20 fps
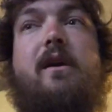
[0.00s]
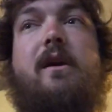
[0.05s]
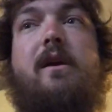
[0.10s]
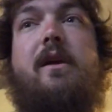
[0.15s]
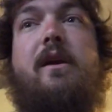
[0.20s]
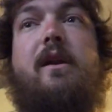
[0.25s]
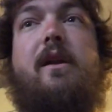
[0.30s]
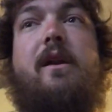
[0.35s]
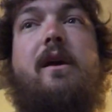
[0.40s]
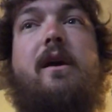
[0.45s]

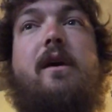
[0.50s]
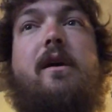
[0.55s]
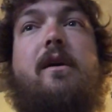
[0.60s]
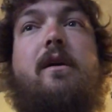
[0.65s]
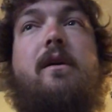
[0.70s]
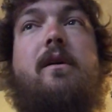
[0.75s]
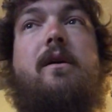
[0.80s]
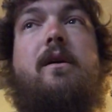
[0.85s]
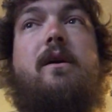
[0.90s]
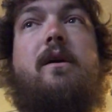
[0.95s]
And
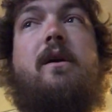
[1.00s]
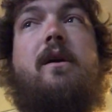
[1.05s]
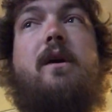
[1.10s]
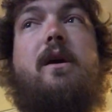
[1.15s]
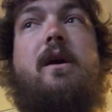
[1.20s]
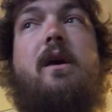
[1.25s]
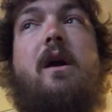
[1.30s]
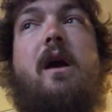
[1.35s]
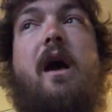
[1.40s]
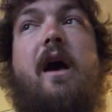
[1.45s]
I
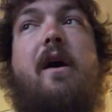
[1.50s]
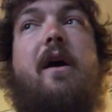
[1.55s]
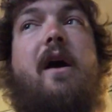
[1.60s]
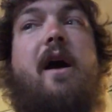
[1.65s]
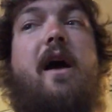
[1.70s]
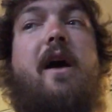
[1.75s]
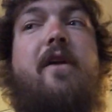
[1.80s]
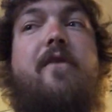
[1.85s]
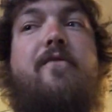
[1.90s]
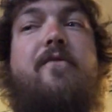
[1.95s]
had a